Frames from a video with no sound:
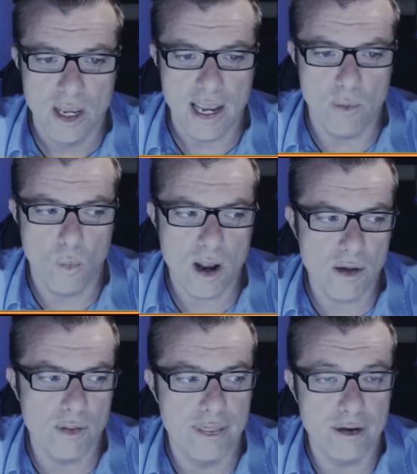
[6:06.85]
And
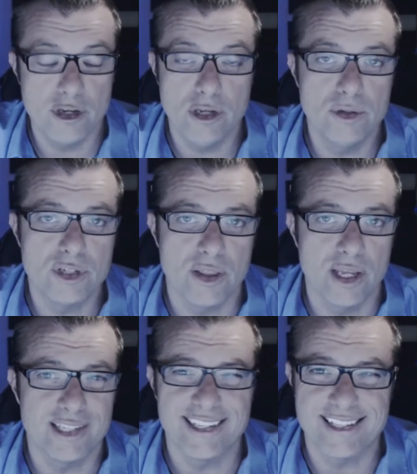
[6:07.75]
while they're used to
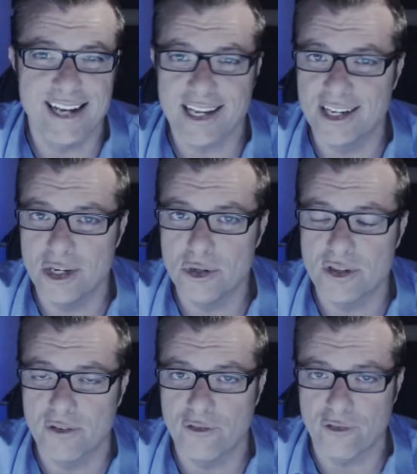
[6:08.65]
this, it's not
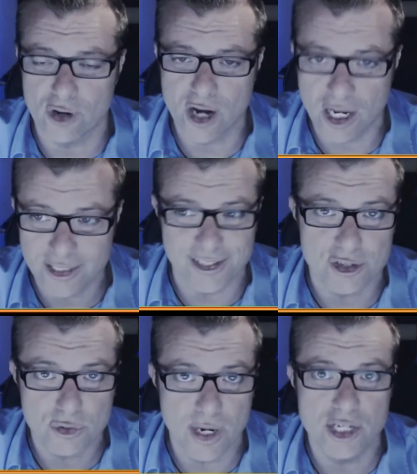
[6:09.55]
conducive for
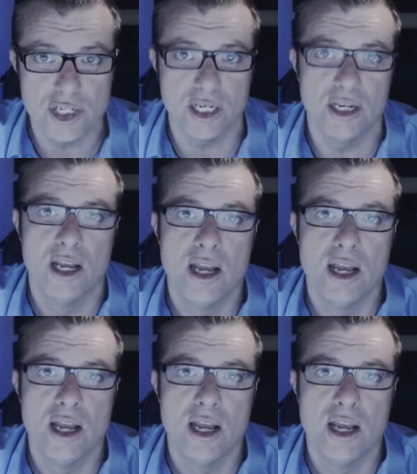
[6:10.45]
concentration,